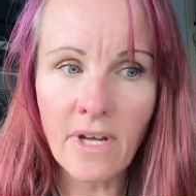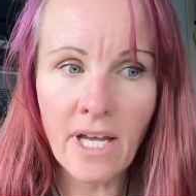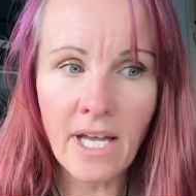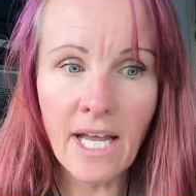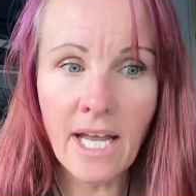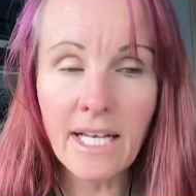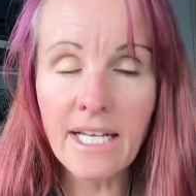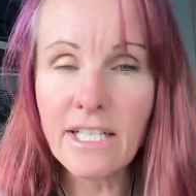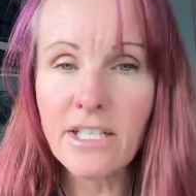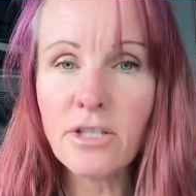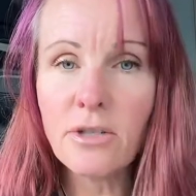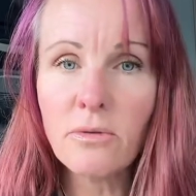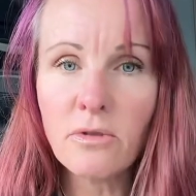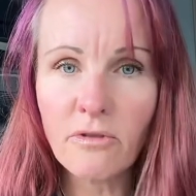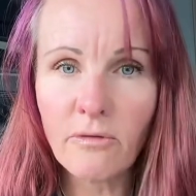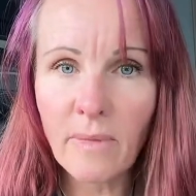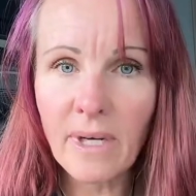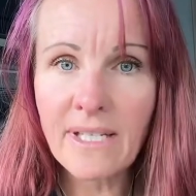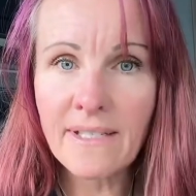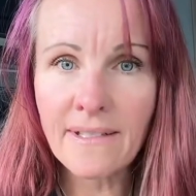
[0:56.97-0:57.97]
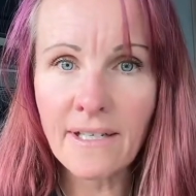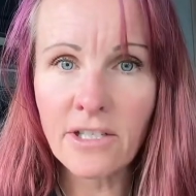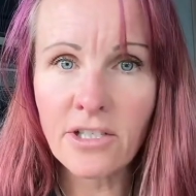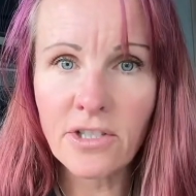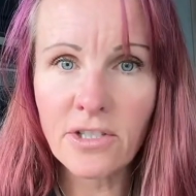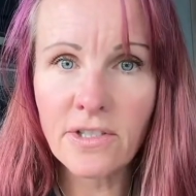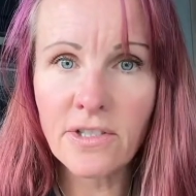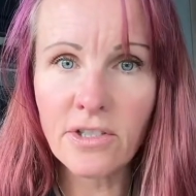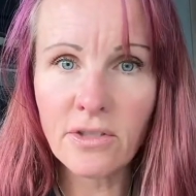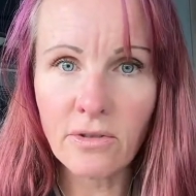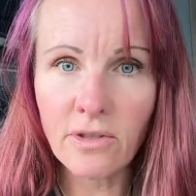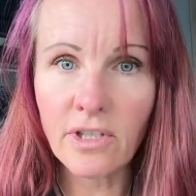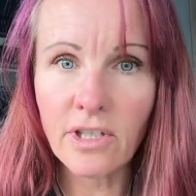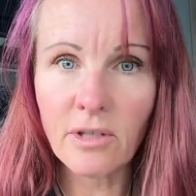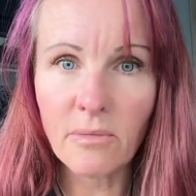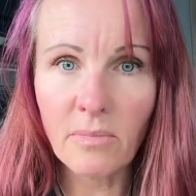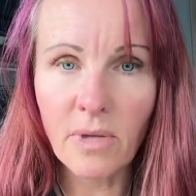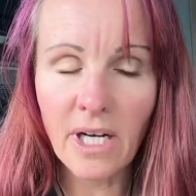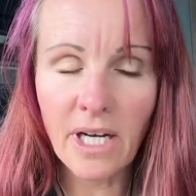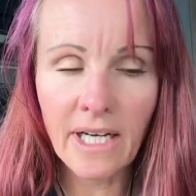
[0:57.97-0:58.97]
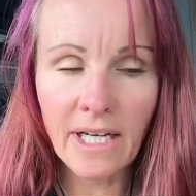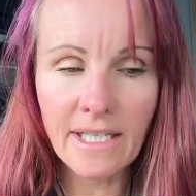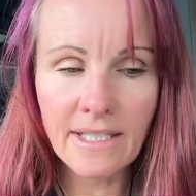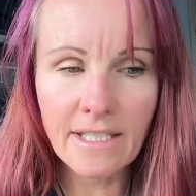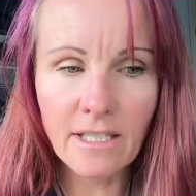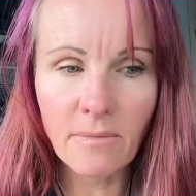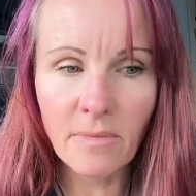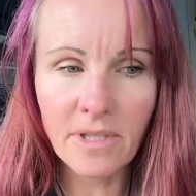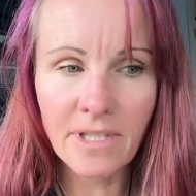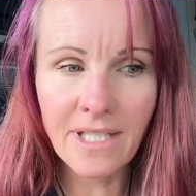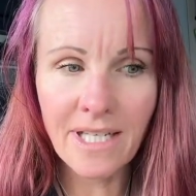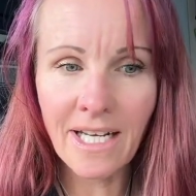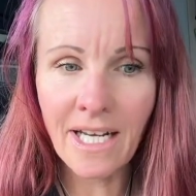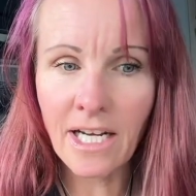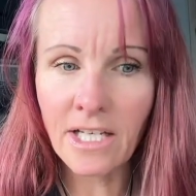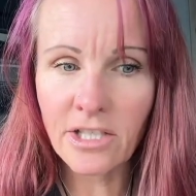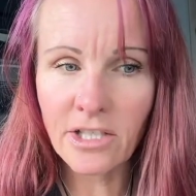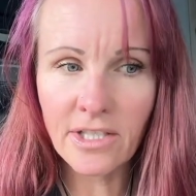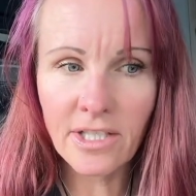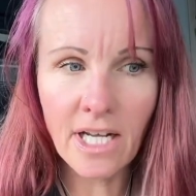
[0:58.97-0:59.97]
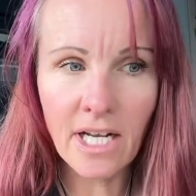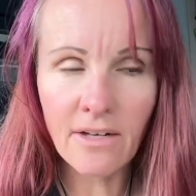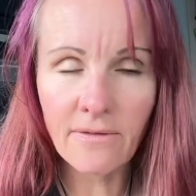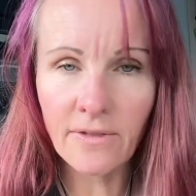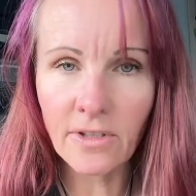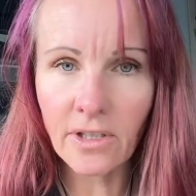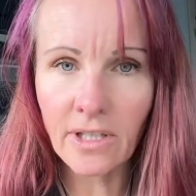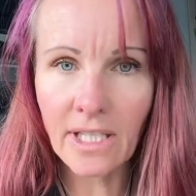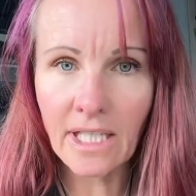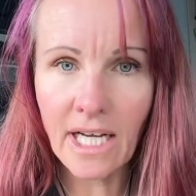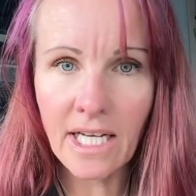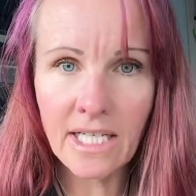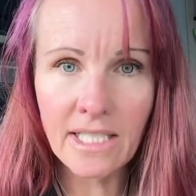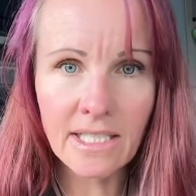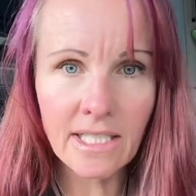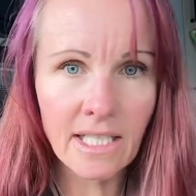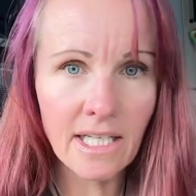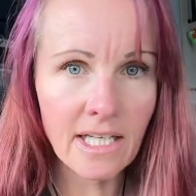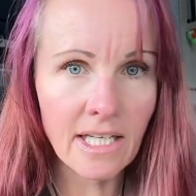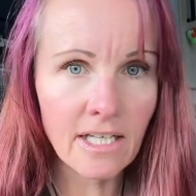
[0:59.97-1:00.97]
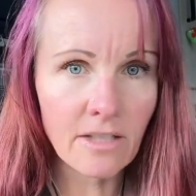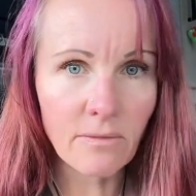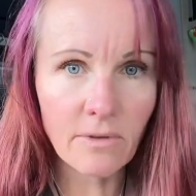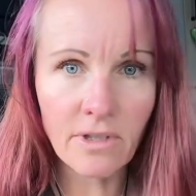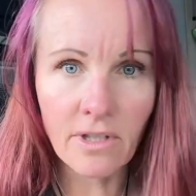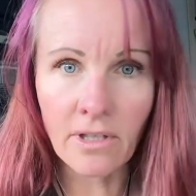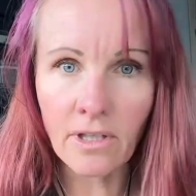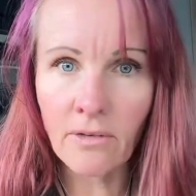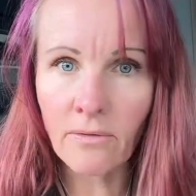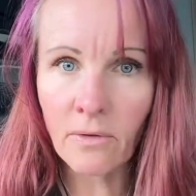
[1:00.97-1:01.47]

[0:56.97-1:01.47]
any two of my sessions you can combine. I said, but today I just kind of feel like I need to connect with the loved